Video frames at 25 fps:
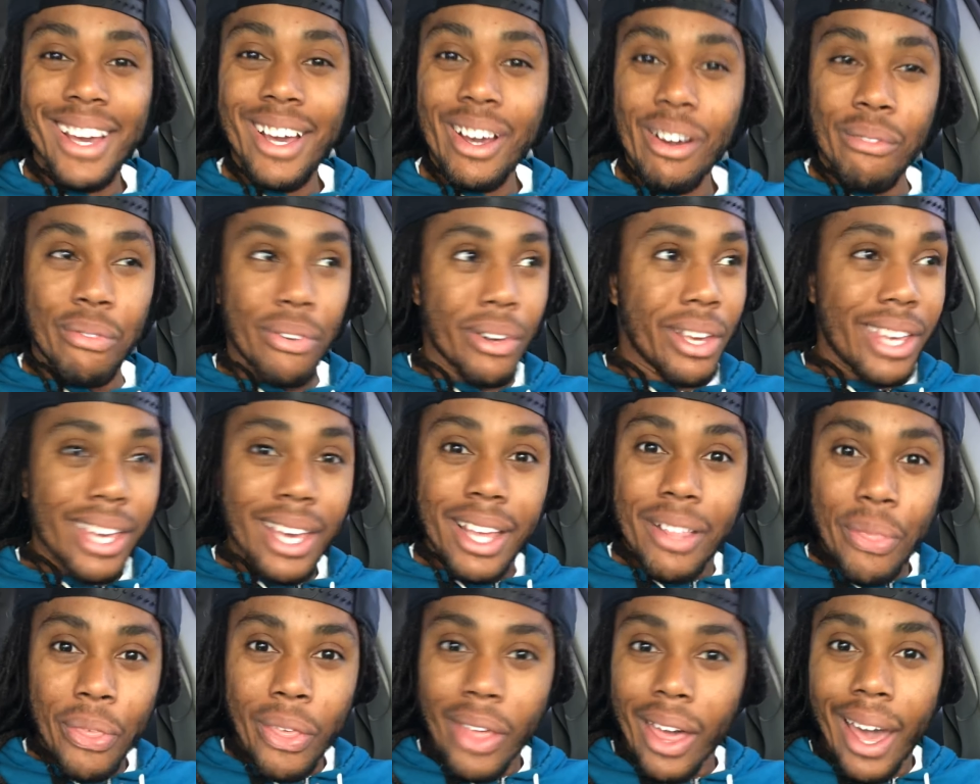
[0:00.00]

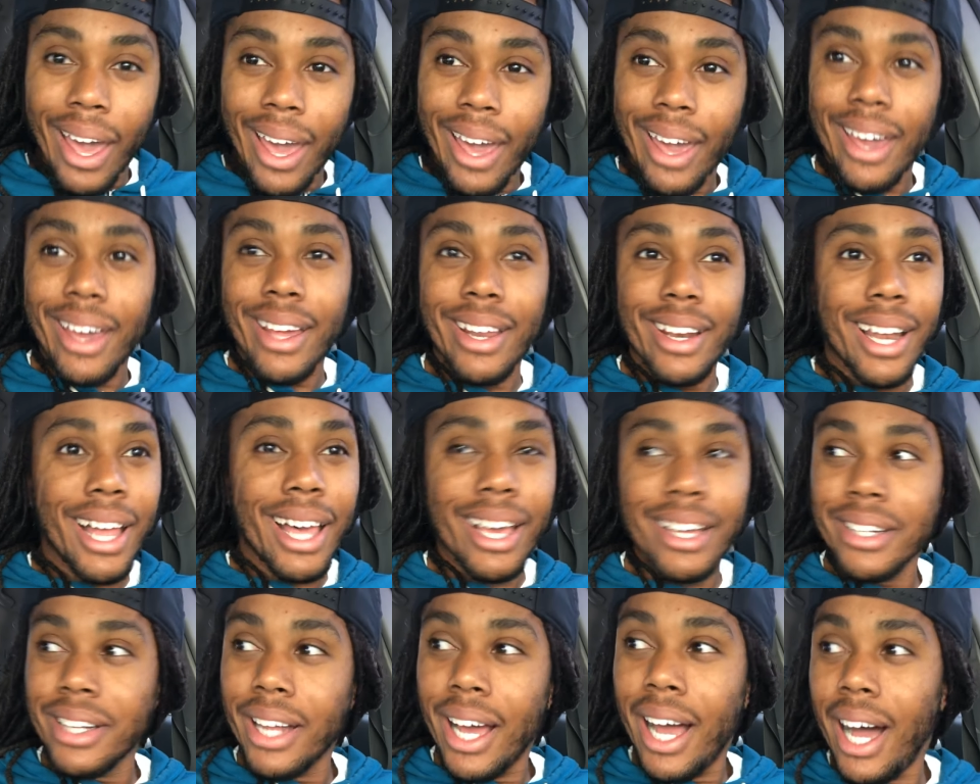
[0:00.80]
Forget that.
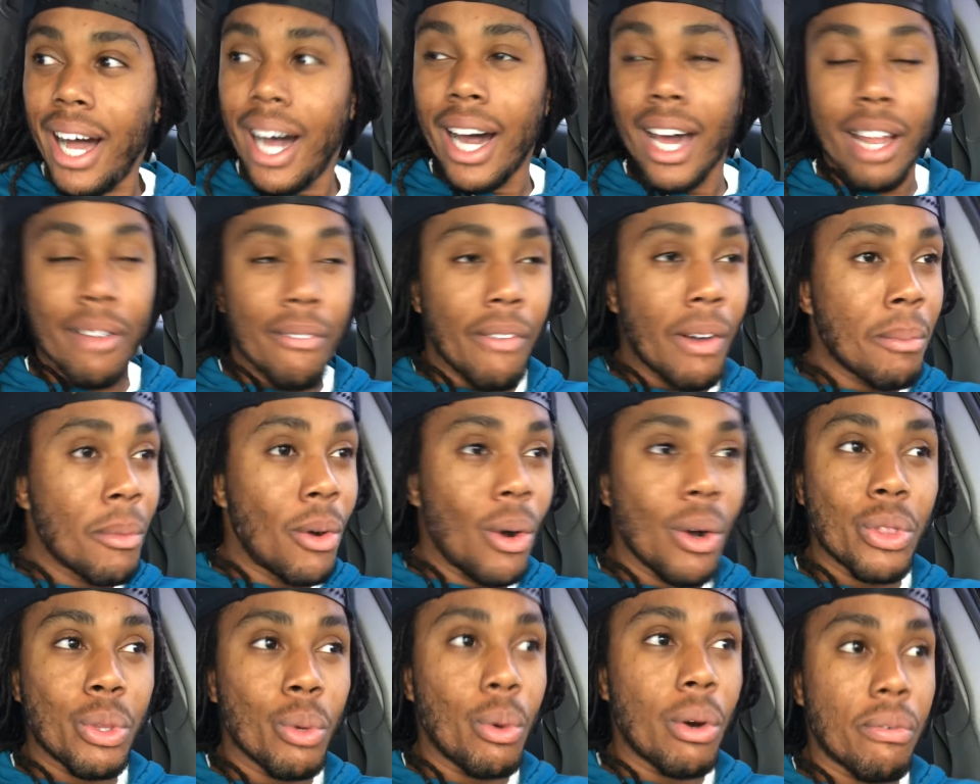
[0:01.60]
Like, nah. If I'm
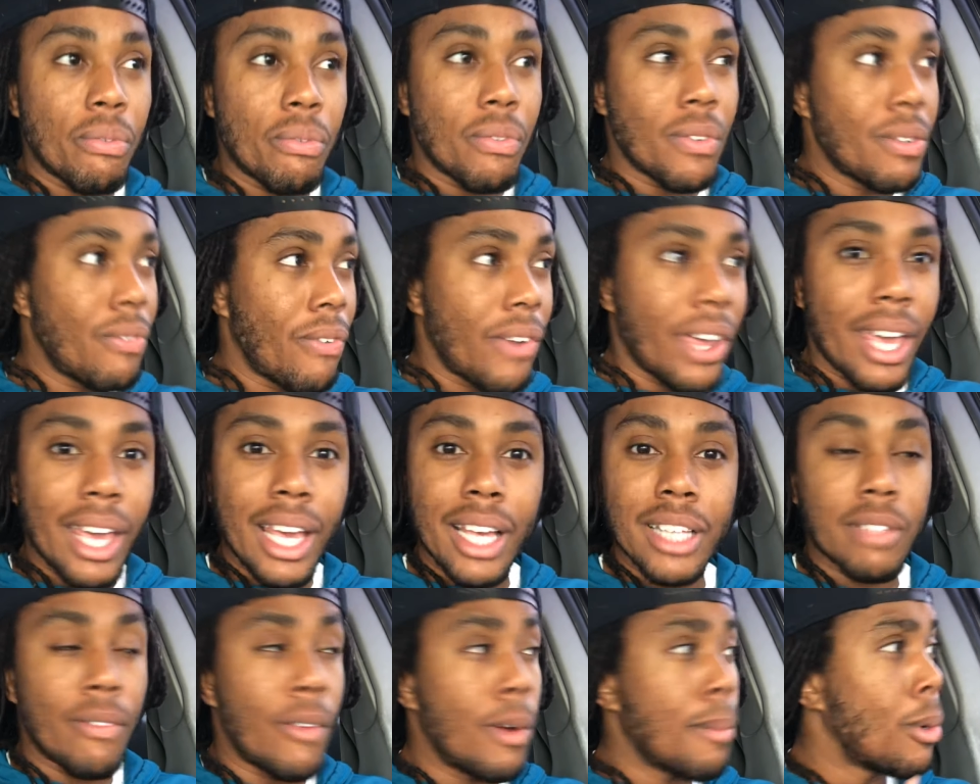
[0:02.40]
going through a
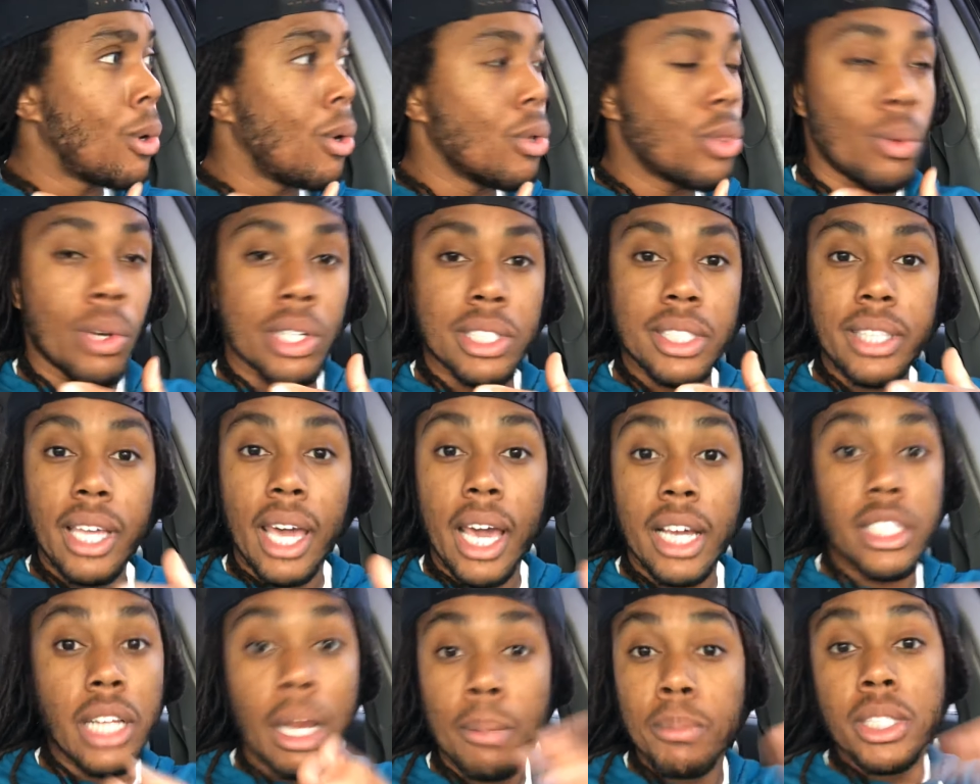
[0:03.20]
phase, if I'm going through a
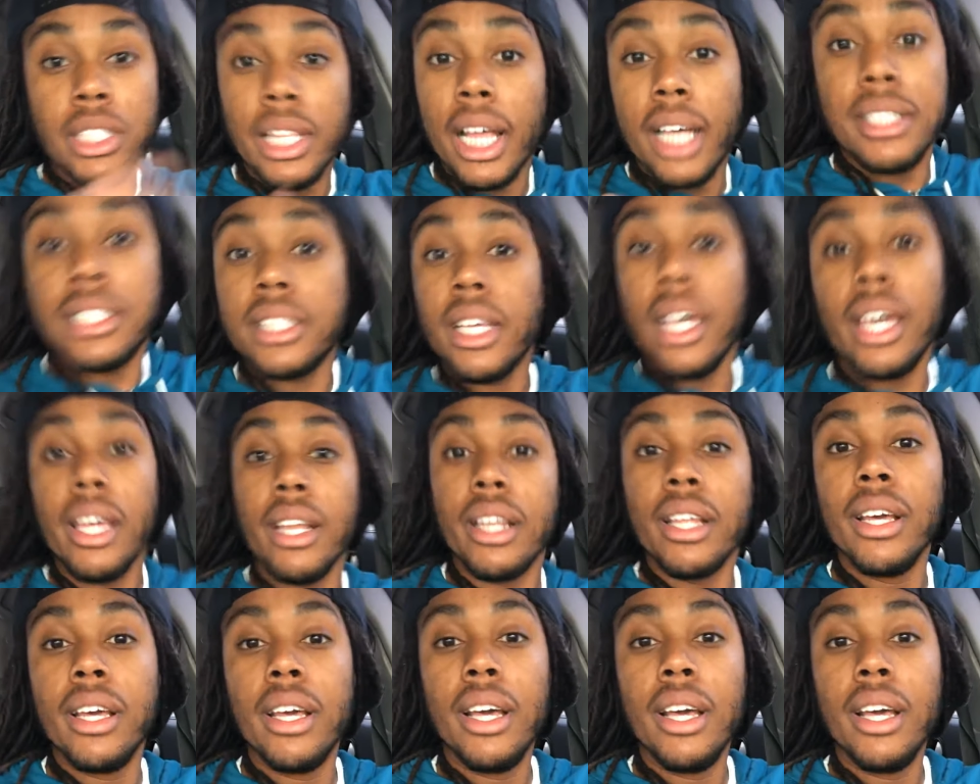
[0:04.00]
stage, that's it.